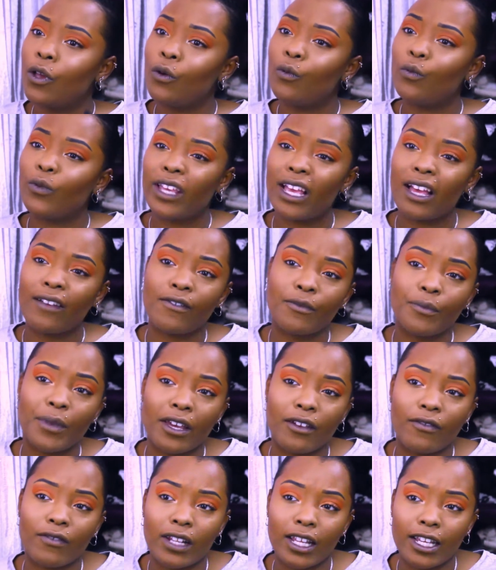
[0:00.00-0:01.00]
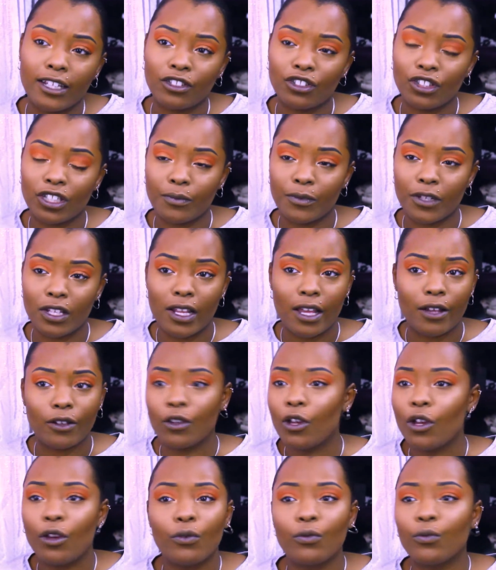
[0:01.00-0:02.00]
we have a better relationship than that.